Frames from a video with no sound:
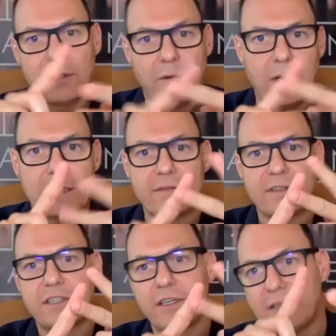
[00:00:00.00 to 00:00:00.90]
Yeah. One of the two.
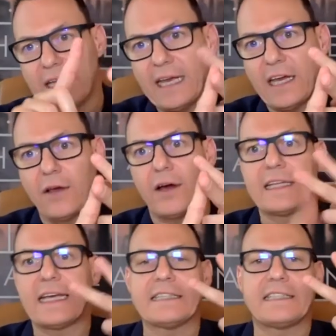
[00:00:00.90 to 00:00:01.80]
The ego either
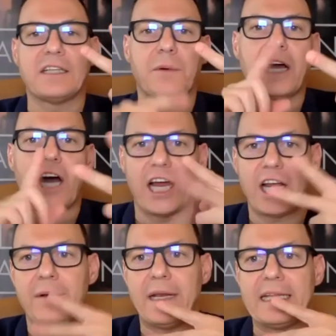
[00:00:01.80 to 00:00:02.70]
gets in the way, I
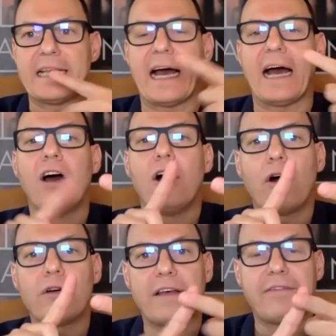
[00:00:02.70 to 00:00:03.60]
don't need that,
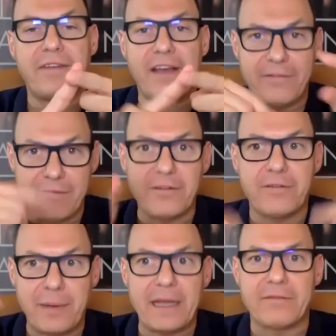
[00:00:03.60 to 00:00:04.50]
or they're fearful of
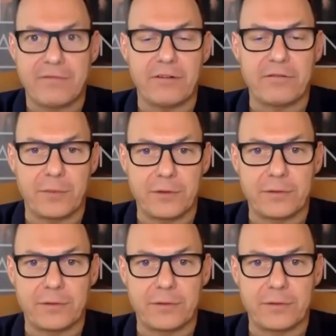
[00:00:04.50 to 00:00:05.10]
being vulnerable.